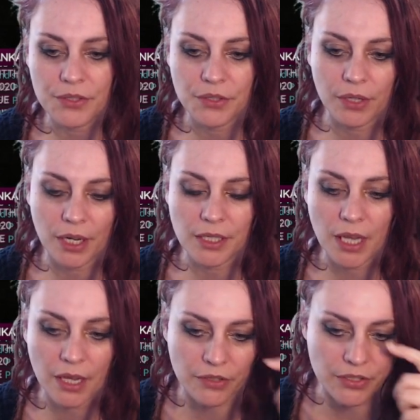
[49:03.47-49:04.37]
you kind of
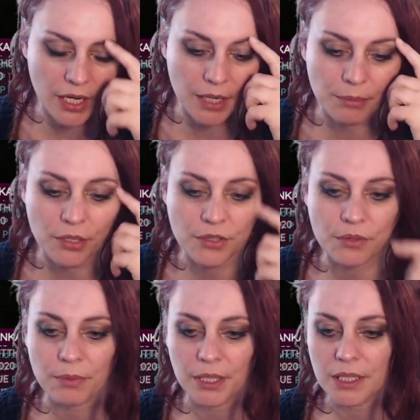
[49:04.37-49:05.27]
have a timer to
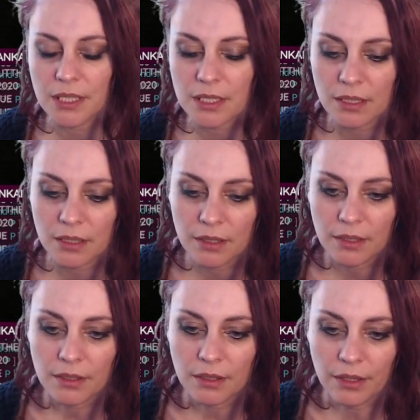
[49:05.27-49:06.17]
beat.
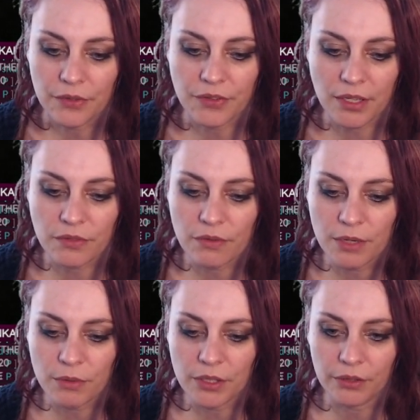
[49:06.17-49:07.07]
Uh, thankfully,
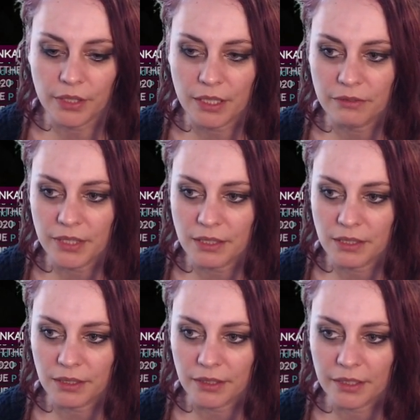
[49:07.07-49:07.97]
we don't have that
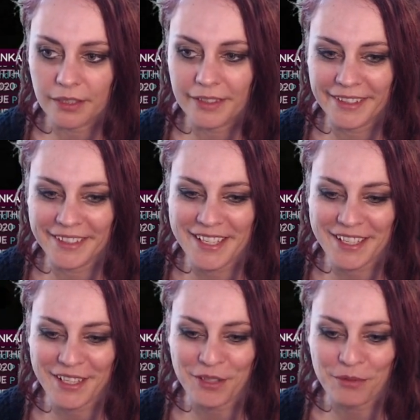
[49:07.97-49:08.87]
here.
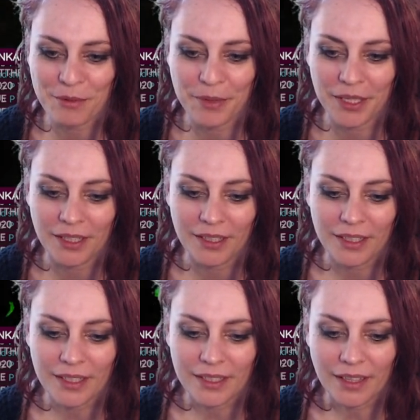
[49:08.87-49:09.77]
that would be
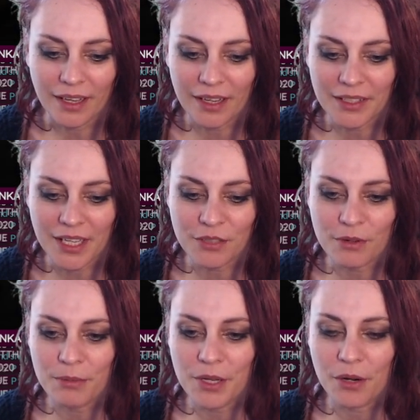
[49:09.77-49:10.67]
uh, that
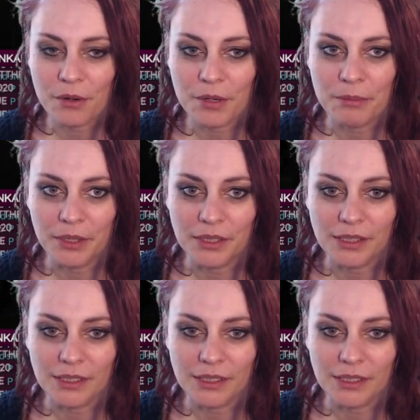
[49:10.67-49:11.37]
will be horrible.